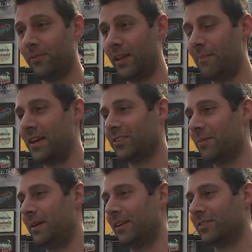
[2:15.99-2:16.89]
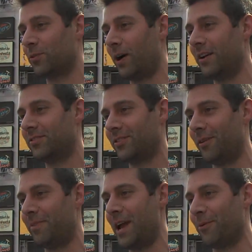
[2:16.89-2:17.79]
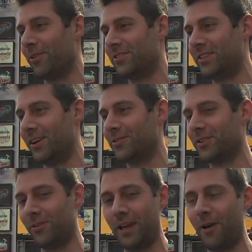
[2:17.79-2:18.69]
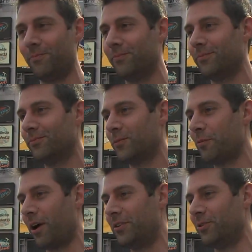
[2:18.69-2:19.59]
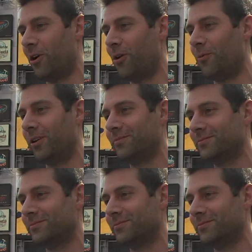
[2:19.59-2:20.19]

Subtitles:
They basically beat us twice on paper this year, so yeah, we probably do owe them one.